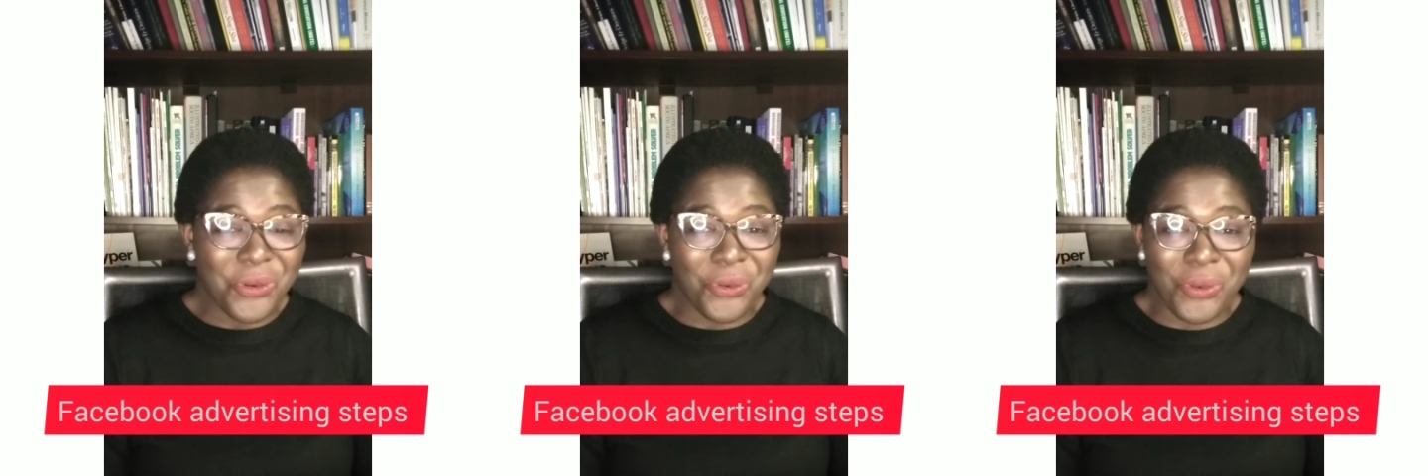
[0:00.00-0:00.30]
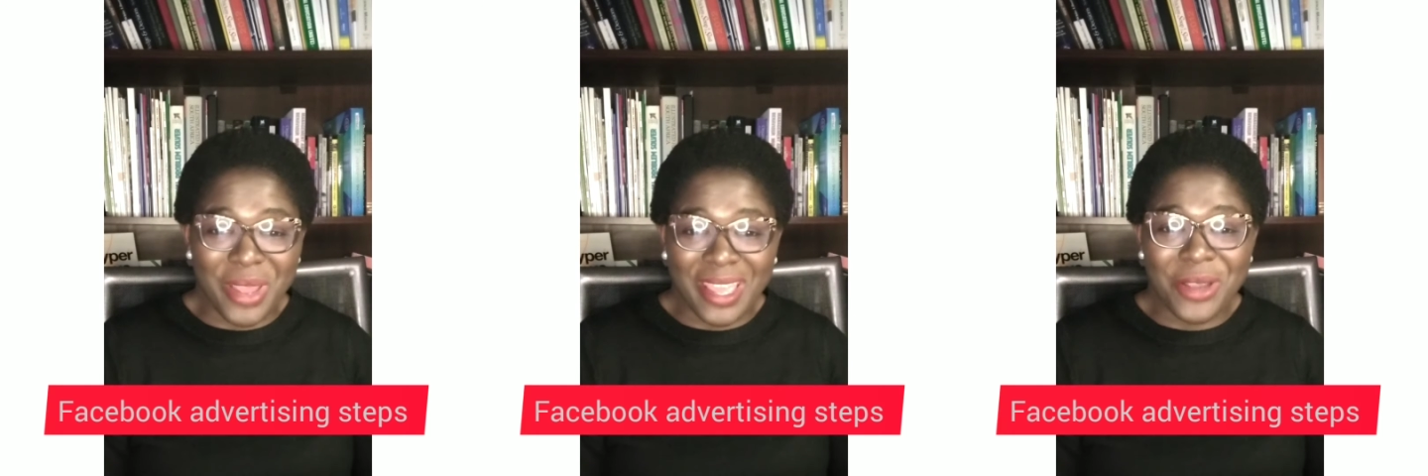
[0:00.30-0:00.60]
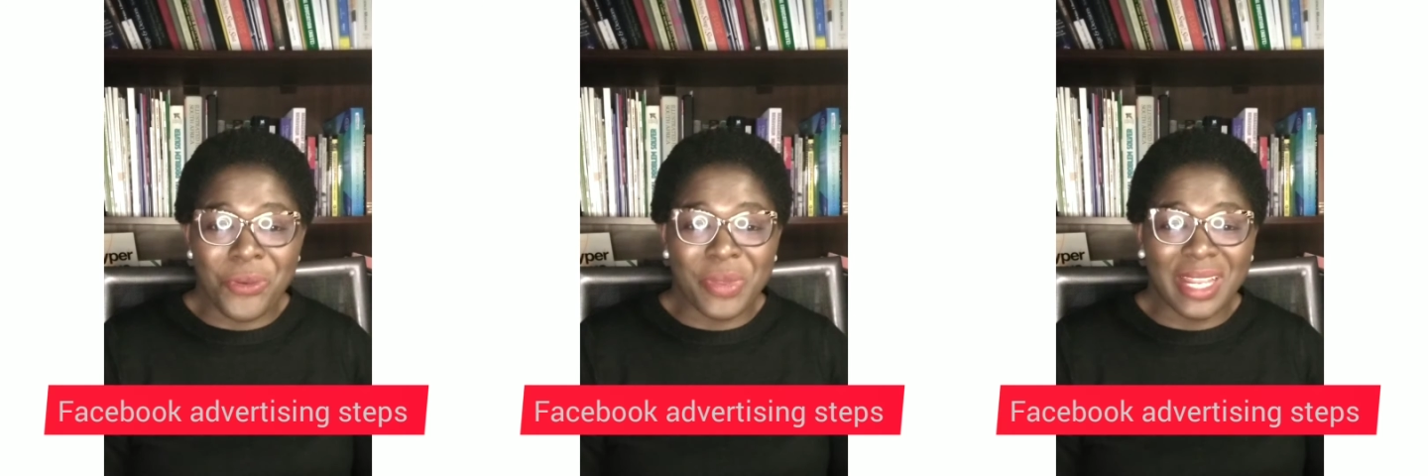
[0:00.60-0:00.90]

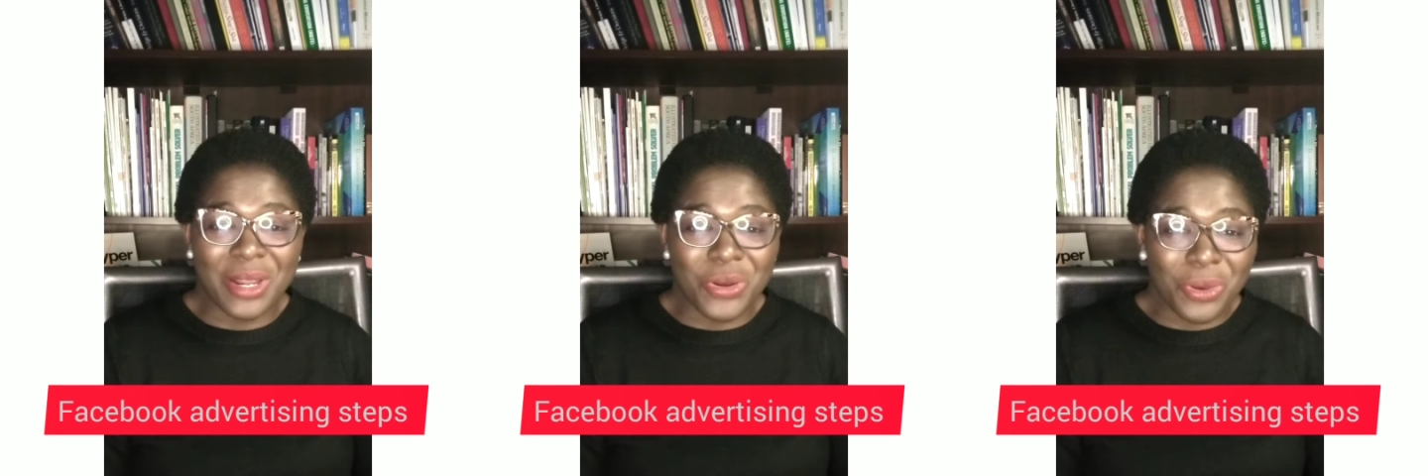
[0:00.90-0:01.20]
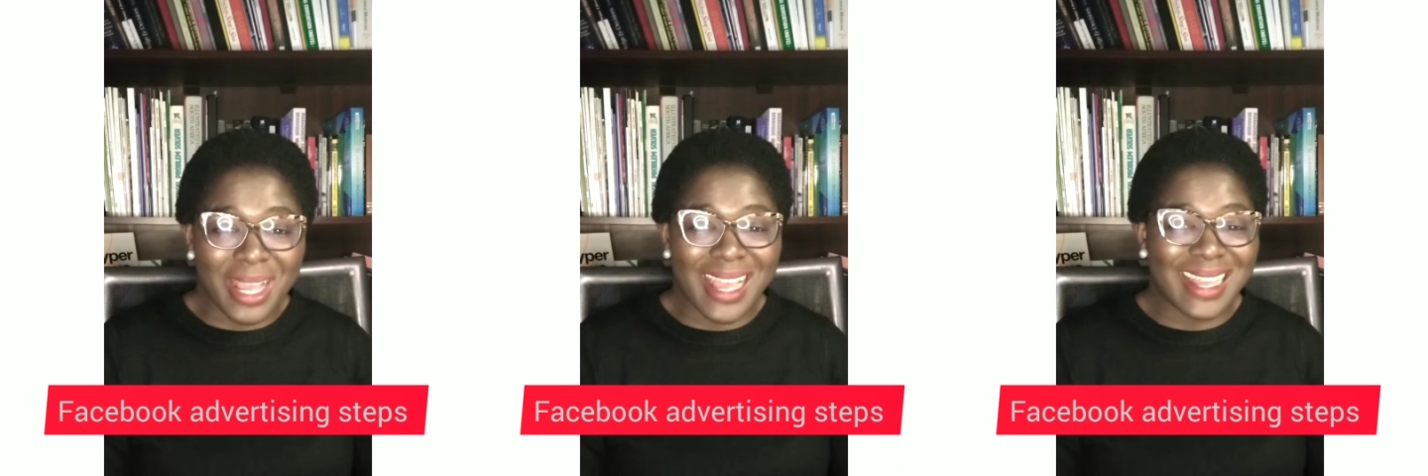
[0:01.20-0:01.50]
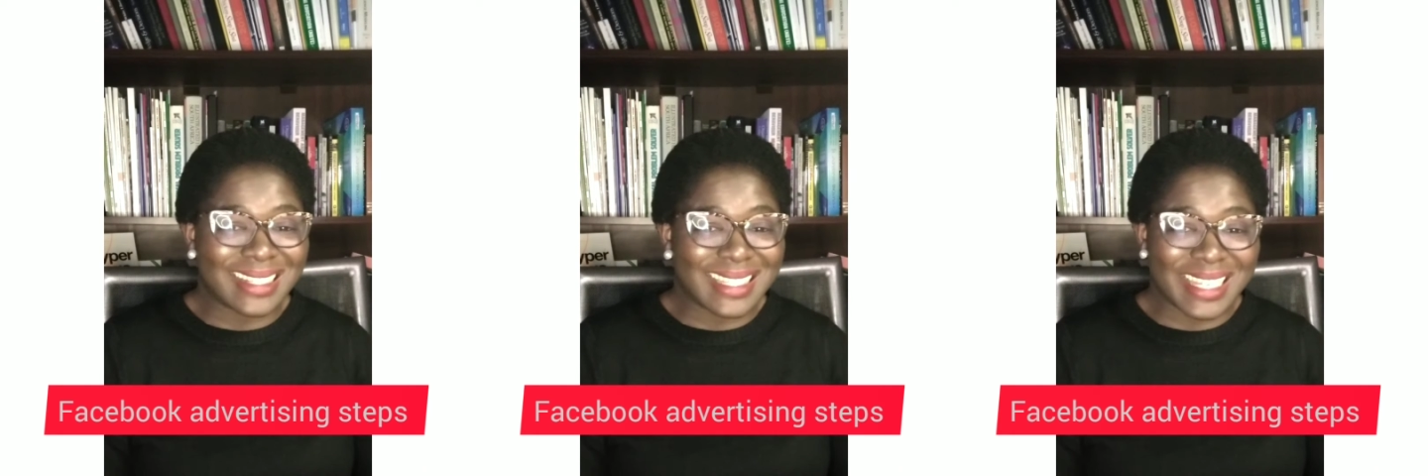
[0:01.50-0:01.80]
where we look
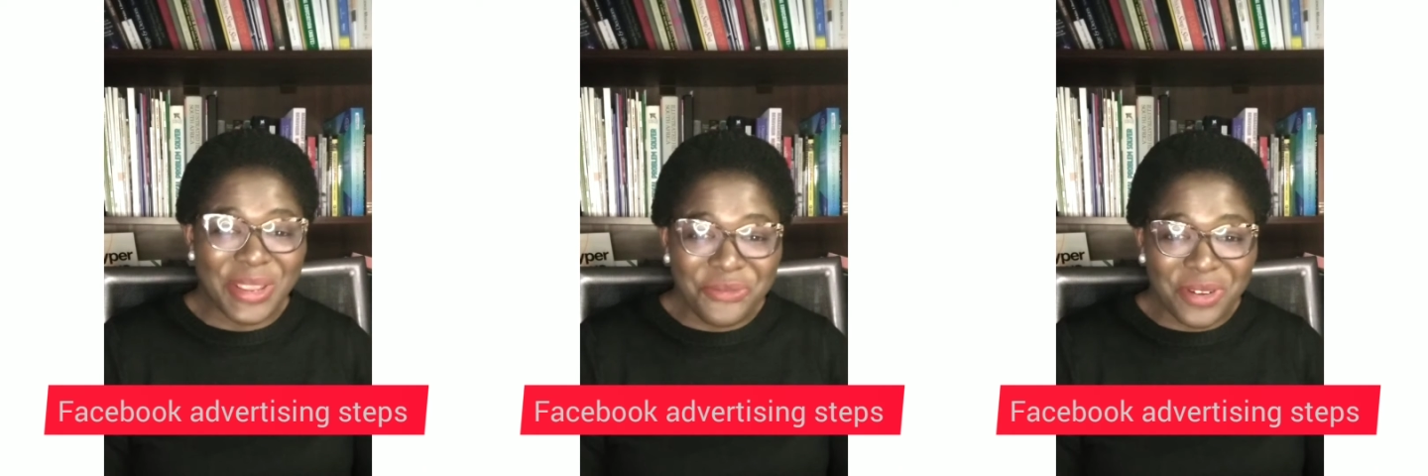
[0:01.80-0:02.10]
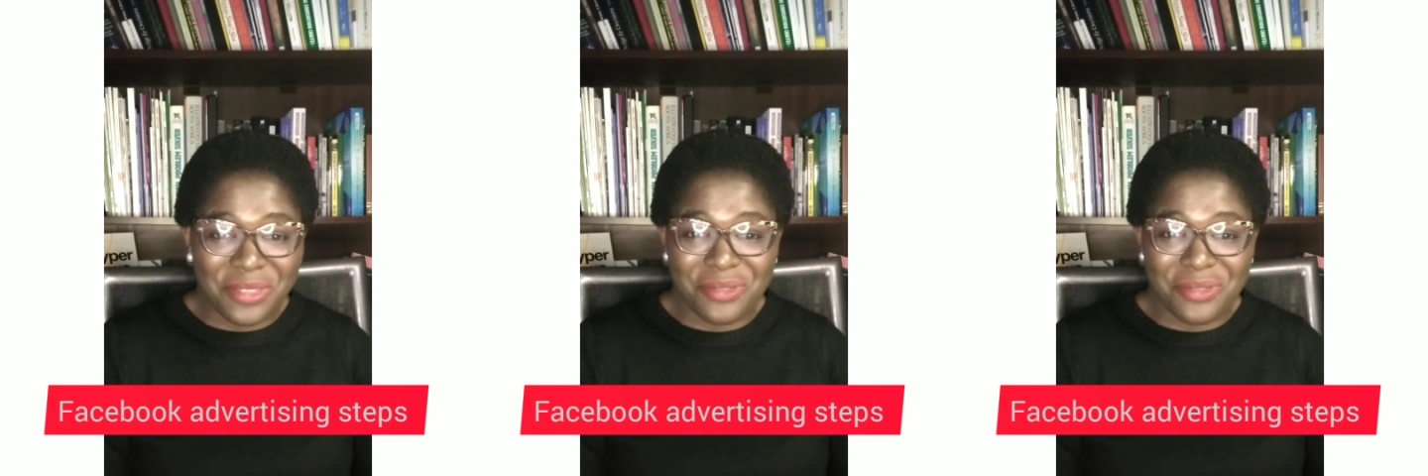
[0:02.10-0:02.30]
at different